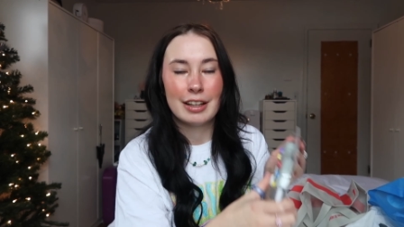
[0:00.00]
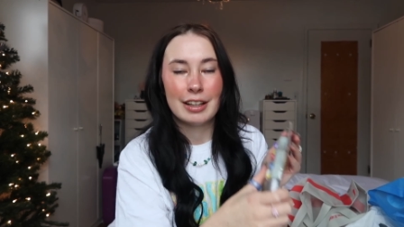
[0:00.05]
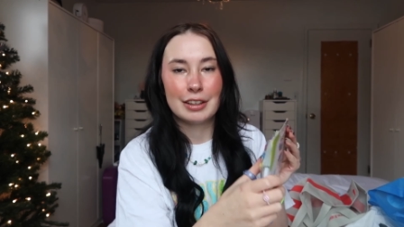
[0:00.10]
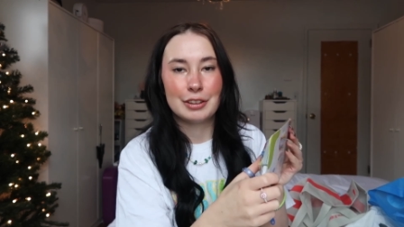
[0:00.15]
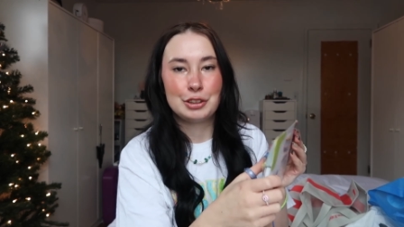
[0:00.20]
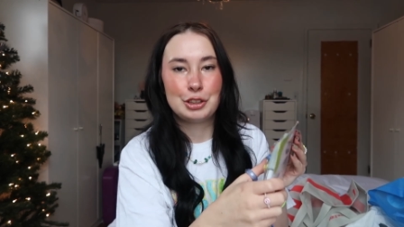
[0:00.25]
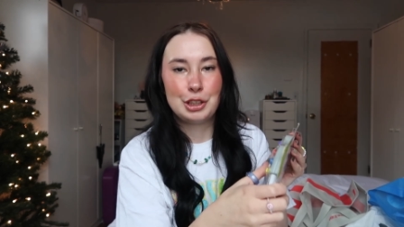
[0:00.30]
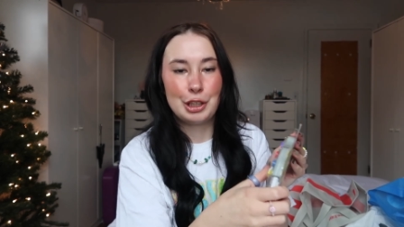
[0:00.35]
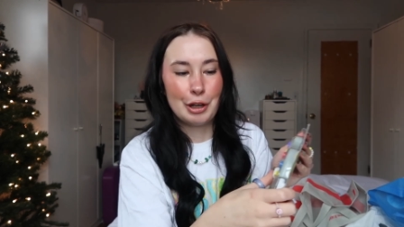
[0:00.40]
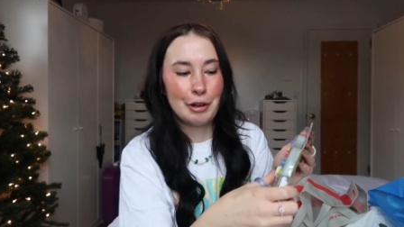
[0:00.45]

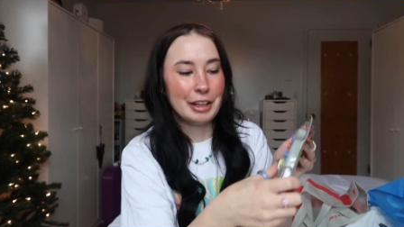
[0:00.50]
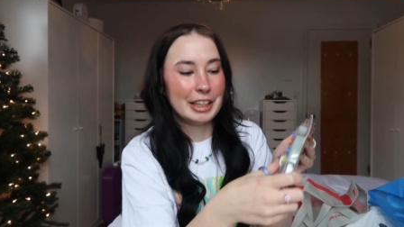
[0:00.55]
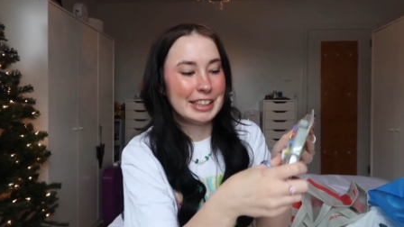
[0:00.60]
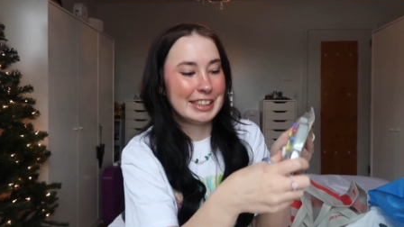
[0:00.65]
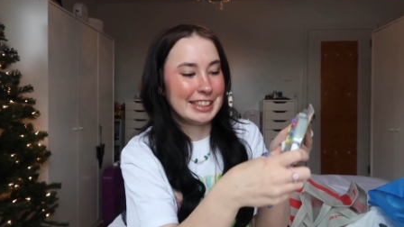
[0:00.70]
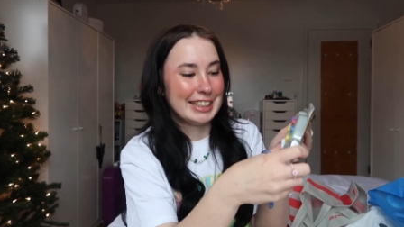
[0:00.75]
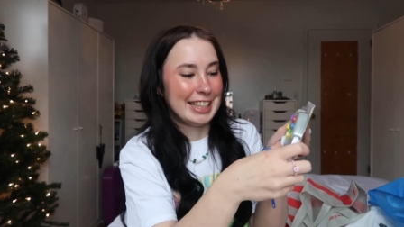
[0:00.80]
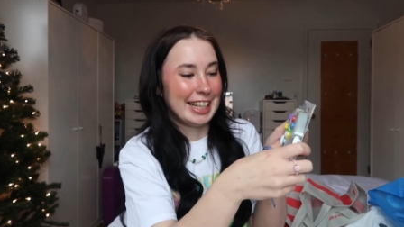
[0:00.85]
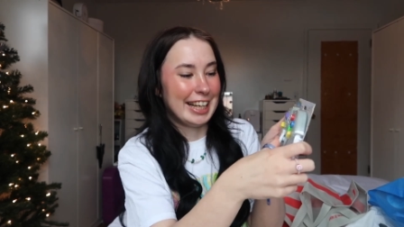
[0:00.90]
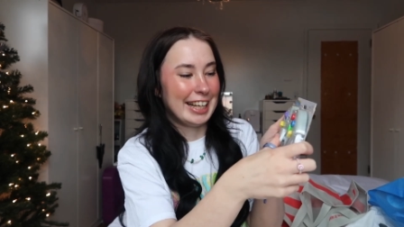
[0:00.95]
A
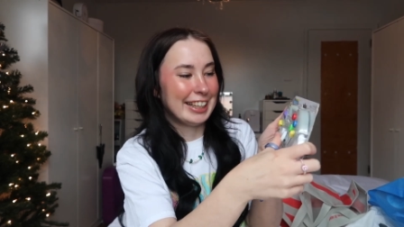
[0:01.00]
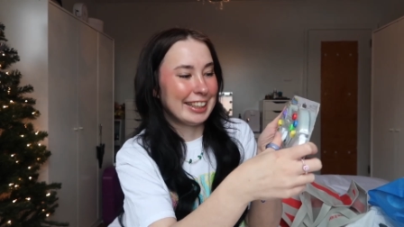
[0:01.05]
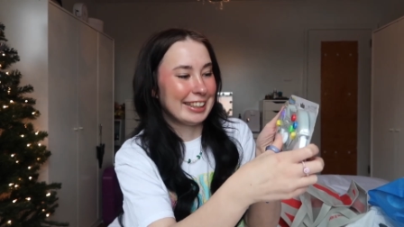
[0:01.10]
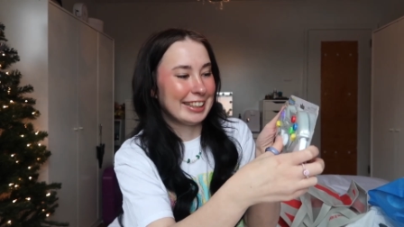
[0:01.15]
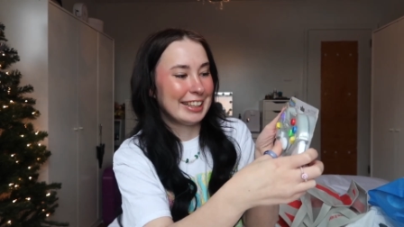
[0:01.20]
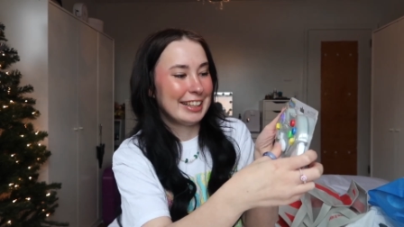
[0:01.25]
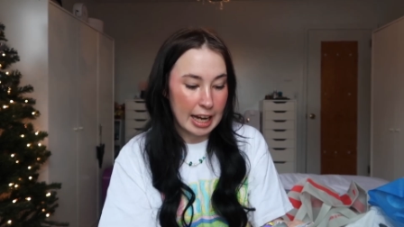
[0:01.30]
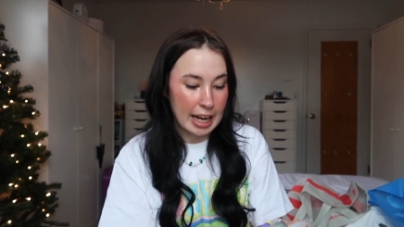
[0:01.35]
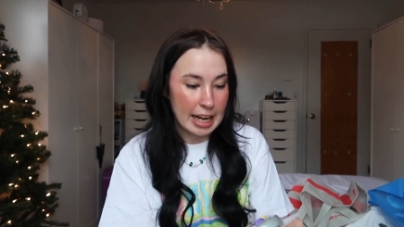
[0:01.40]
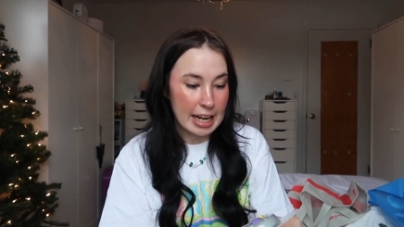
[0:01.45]

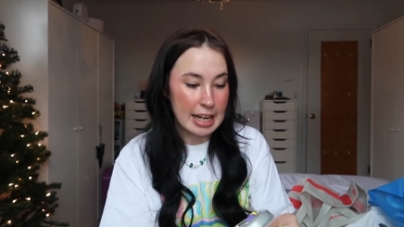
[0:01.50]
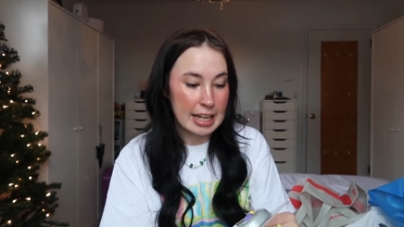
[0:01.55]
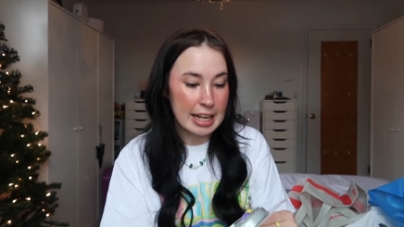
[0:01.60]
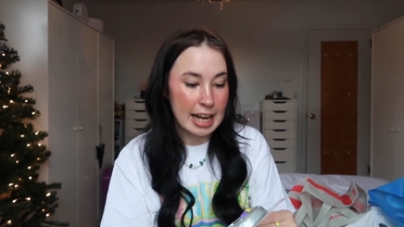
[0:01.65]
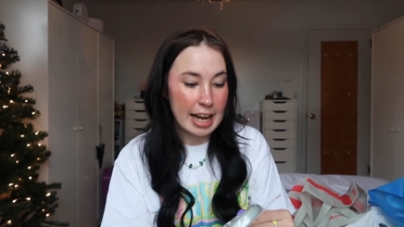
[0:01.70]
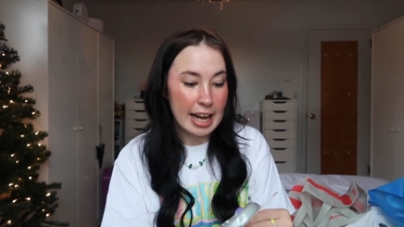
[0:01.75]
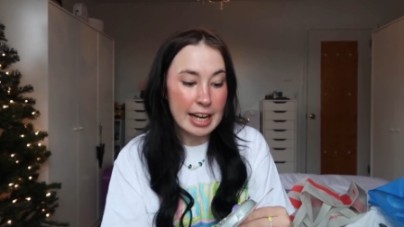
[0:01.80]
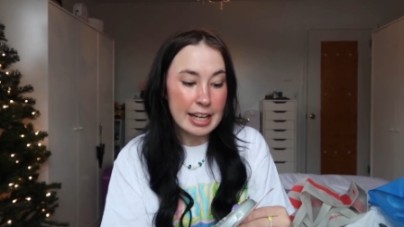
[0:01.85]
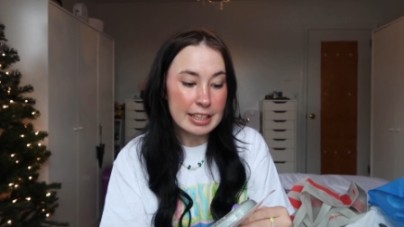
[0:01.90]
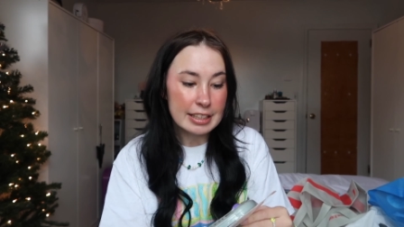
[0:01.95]
joystick. It
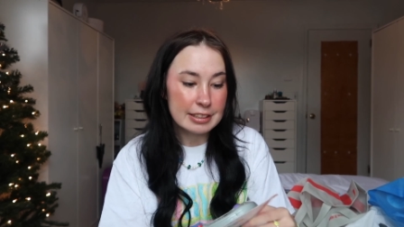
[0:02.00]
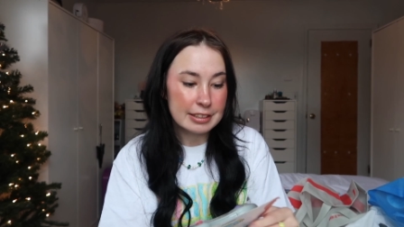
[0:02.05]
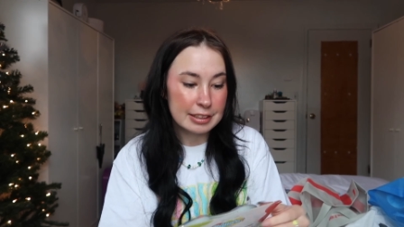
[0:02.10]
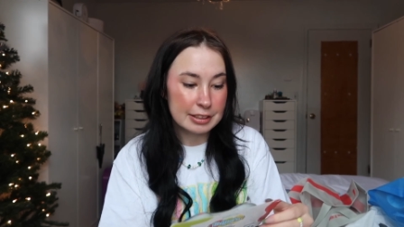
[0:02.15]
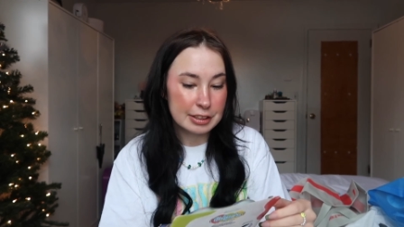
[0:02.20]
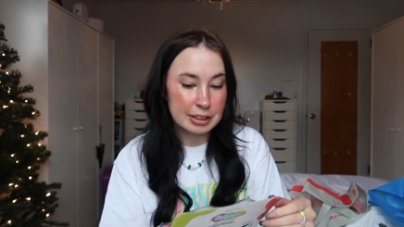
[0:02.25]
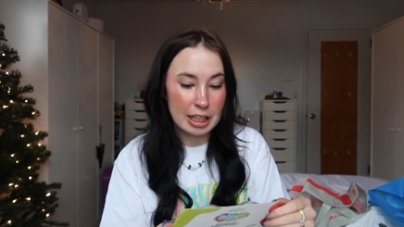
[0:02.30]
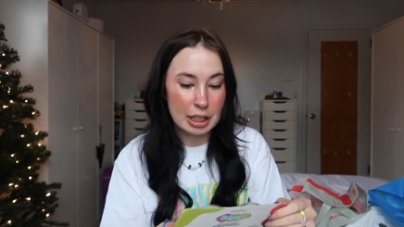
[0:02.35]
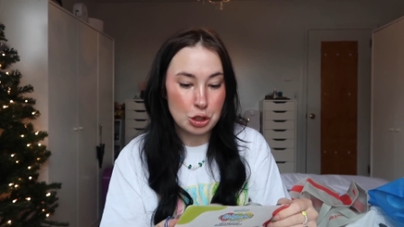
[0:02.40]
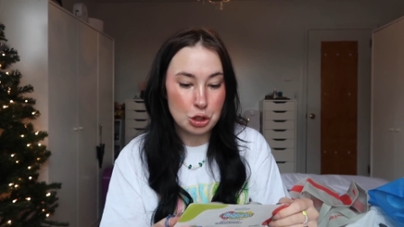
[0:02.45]
has
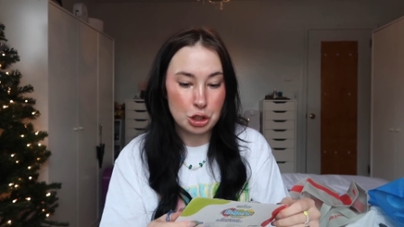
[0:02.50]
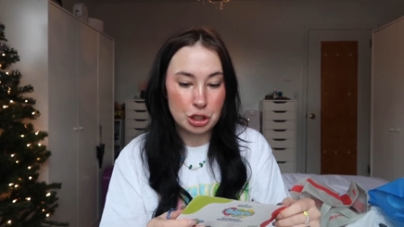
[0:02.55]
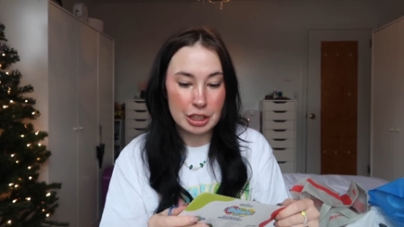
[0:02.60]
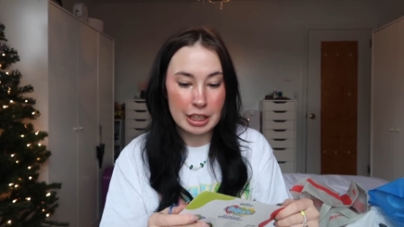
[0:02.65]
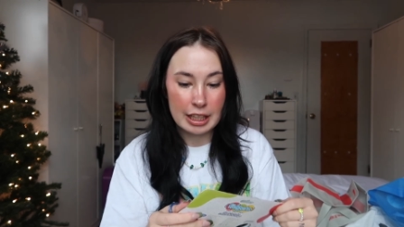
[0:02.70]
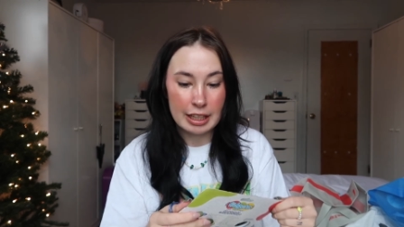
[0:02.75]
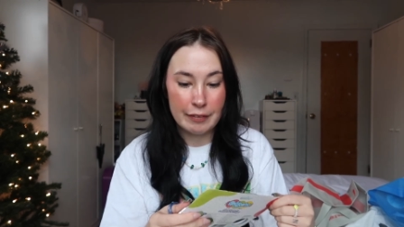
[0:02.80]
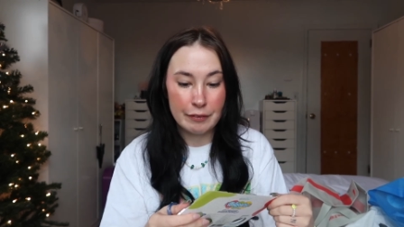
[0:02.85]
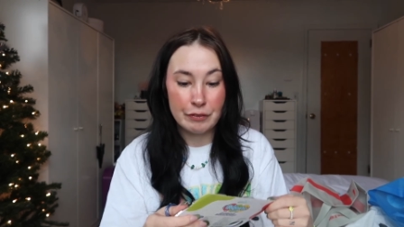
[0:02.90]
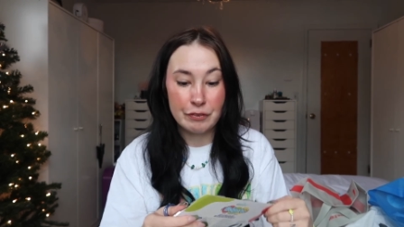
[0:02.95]

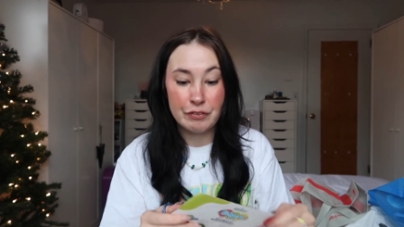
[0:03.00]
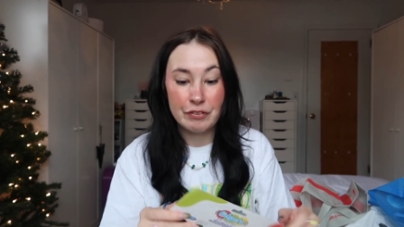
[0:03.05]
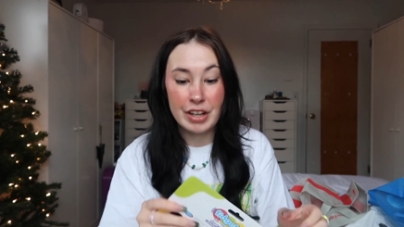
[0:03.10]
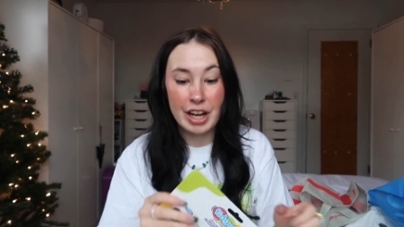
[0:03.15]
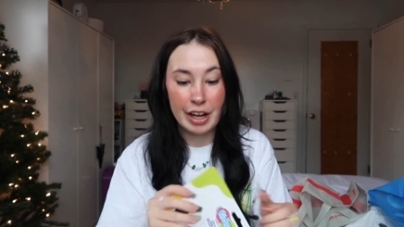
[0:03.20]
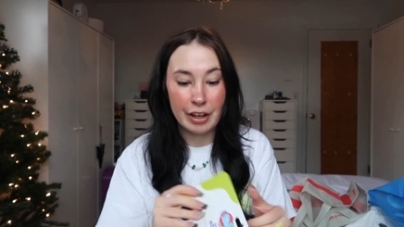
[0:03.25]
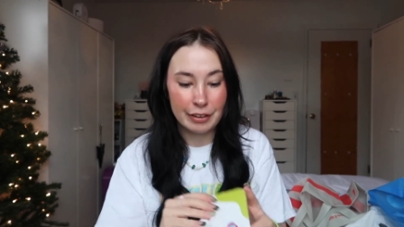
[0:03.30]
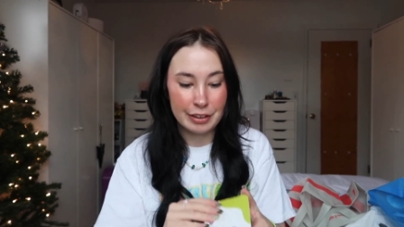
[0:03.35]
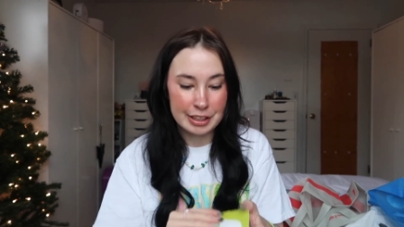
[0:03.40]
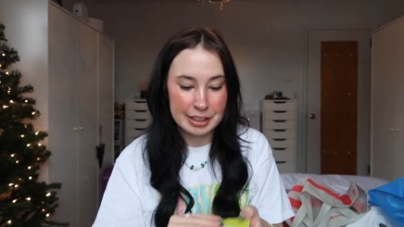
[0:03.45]
essentially a
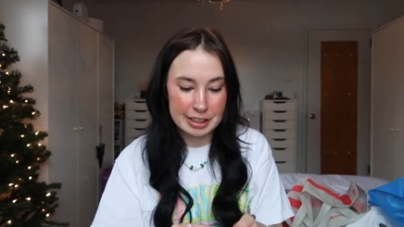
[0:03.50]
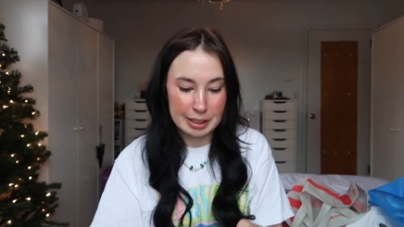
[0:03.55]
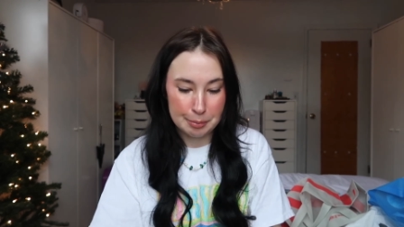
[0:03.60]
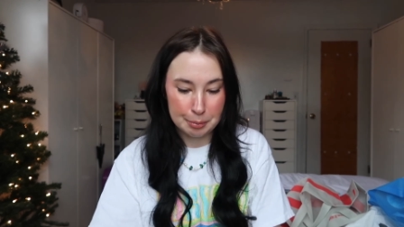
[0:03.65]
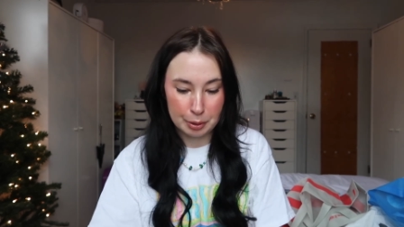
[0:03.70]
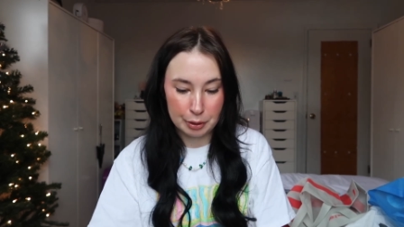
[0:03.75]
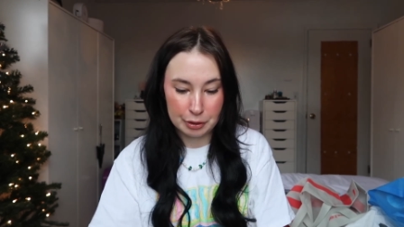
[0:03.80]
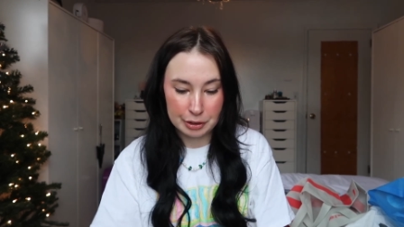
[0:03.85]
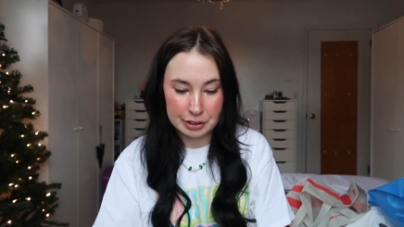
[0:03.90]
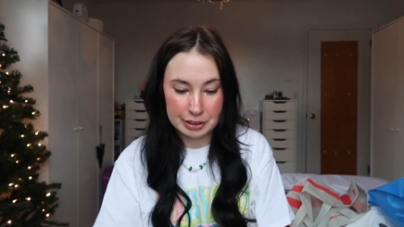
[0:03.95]
very
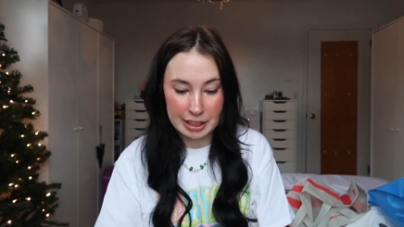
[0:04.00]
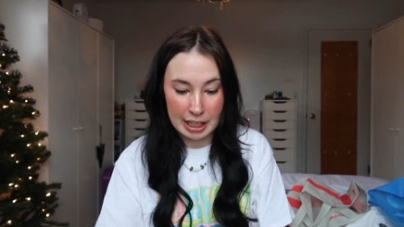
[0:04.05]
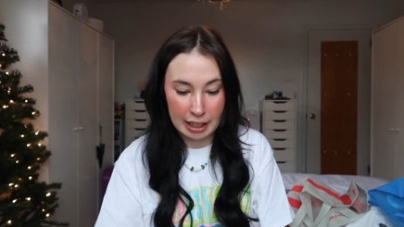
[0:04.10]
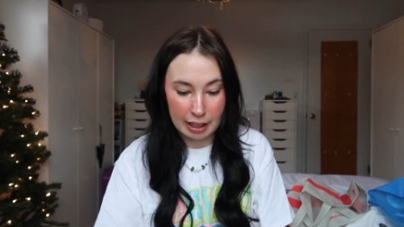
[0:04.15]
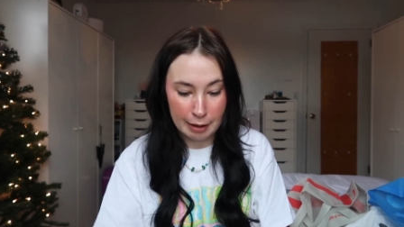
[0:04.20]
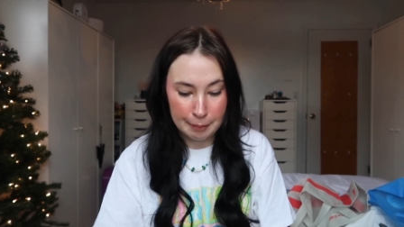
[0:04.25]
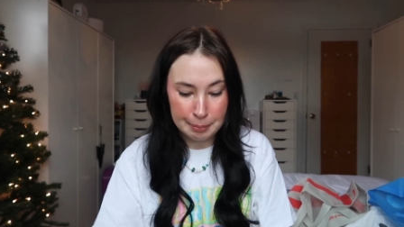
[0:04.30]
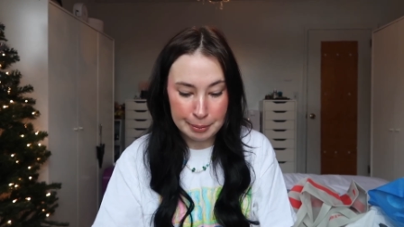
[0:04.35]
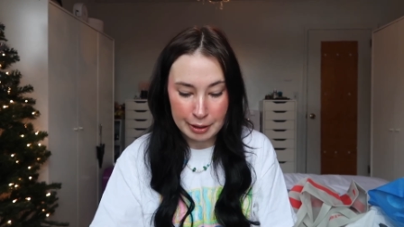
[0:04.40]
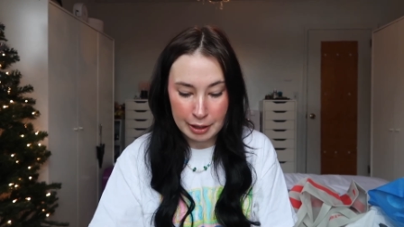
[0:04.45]
similar setup